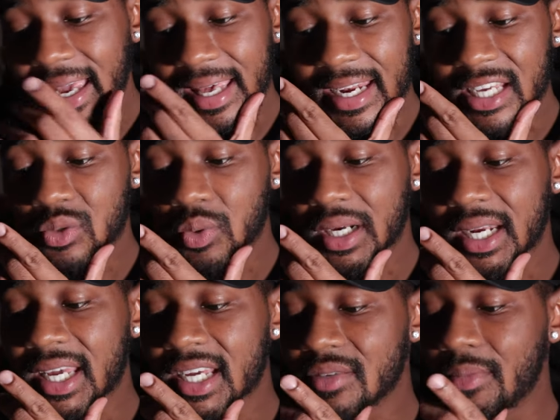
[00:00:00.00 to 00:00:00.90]
it is what
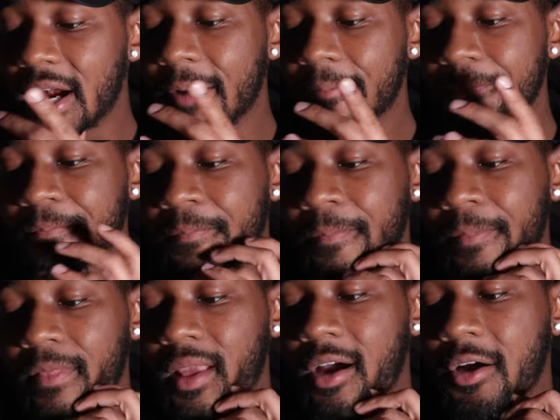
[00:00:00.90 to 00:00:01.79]
it is, bro.
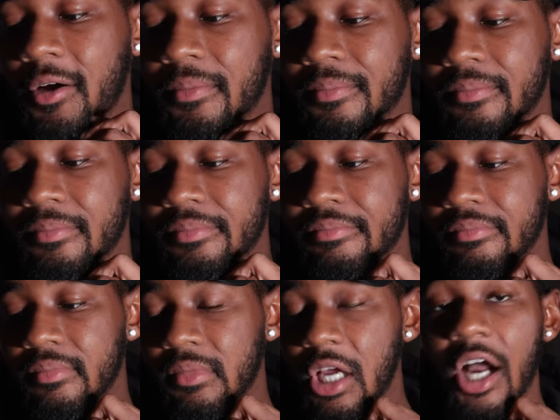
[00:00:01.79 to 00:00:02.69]

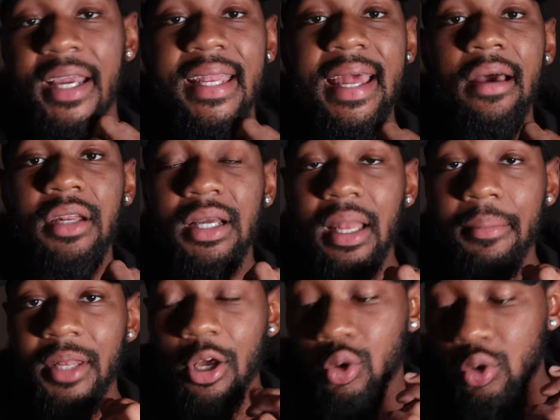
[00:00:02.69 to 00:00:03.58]
Y'all get down there,
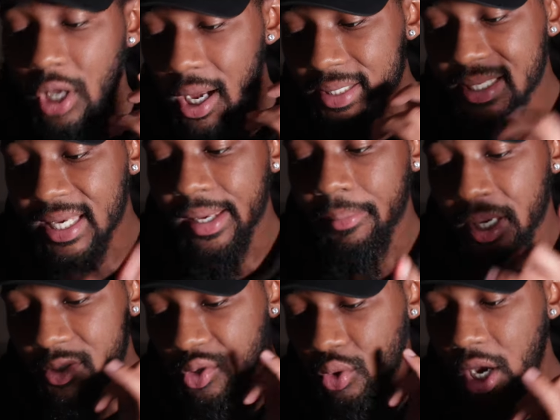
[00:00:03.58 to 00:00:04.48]
let me know who y'all team
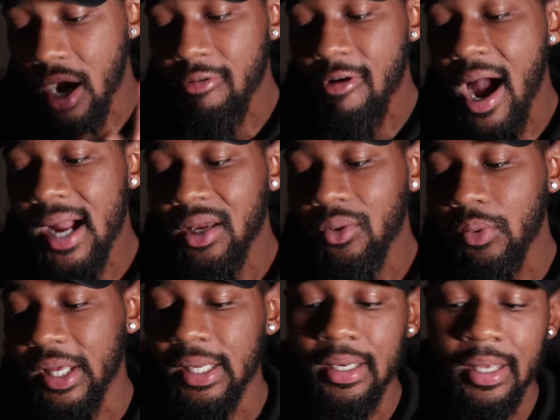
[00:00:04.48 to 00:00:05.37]
is, who y'all
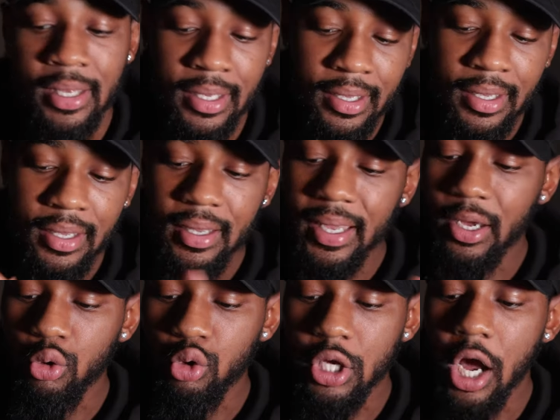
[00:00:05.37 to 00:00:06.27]
rocking with,
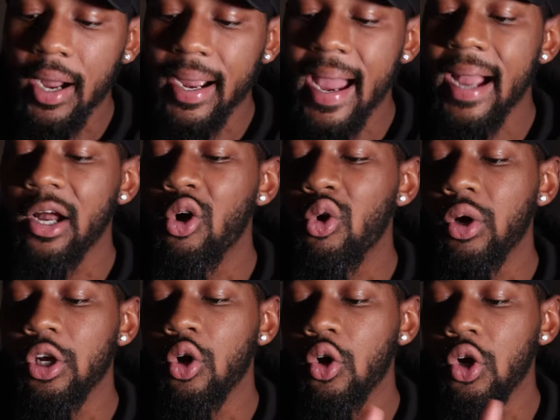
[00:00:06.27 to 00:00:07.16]
and who y'all got
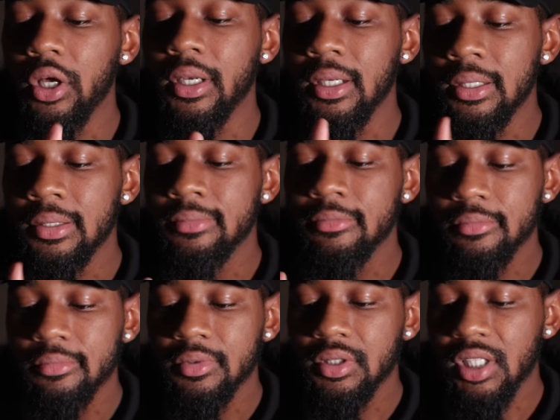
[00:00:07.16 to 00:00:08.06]
going on
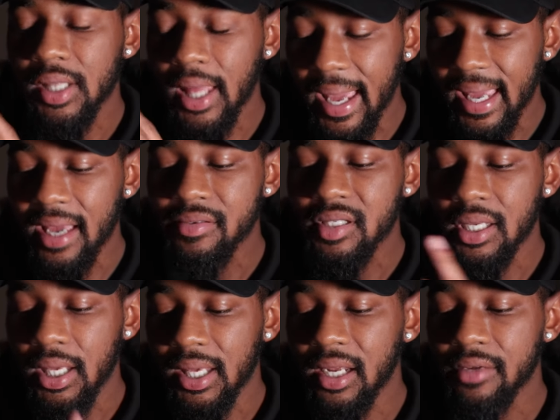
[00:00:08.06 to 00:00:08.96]
to the
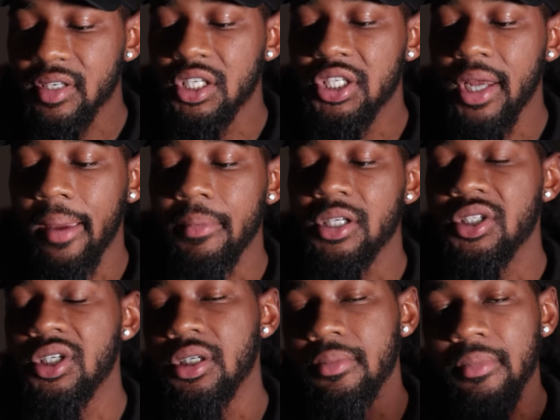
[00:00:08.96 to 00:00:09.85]
AFC, NFC
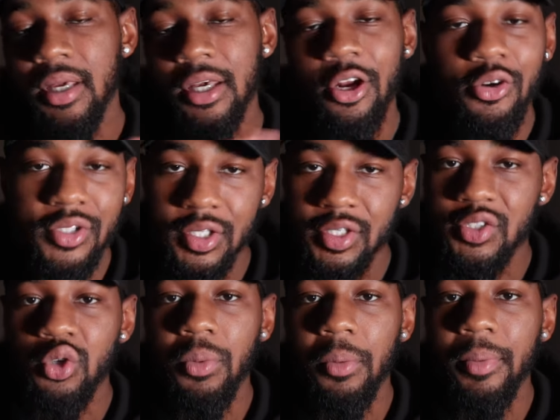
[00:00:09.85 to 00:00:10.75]
Championship, and on to the
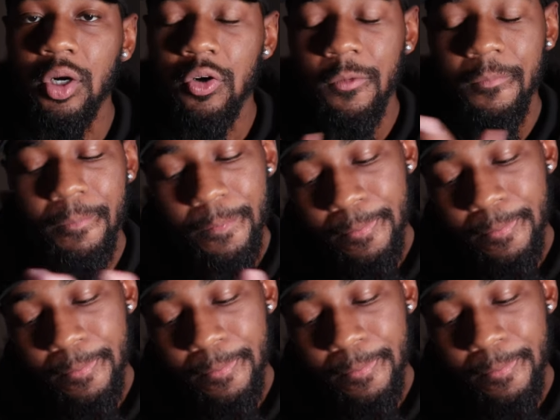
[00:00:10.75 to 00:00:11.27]
Super Bowl.